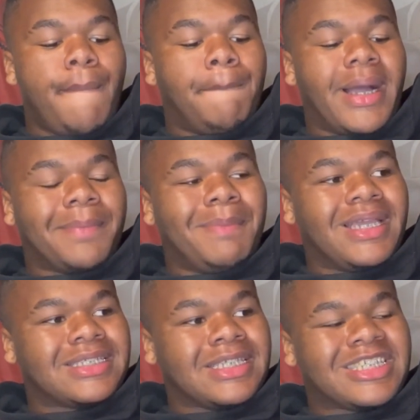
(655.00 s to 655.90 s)
my
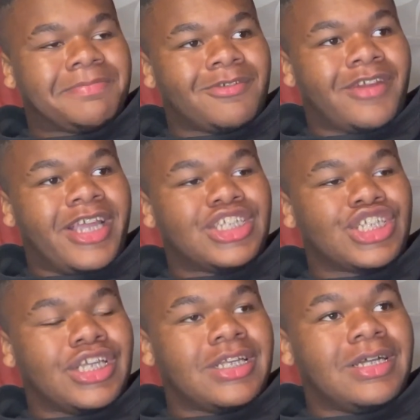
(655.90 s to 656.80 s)
biggest
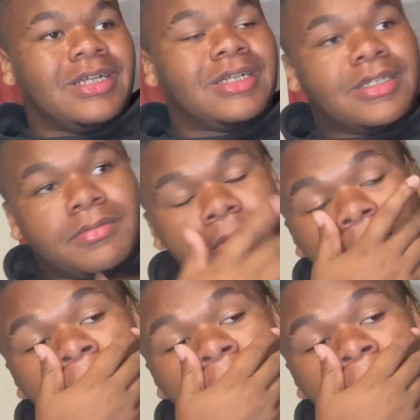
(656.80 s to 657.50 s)
inspiration, um,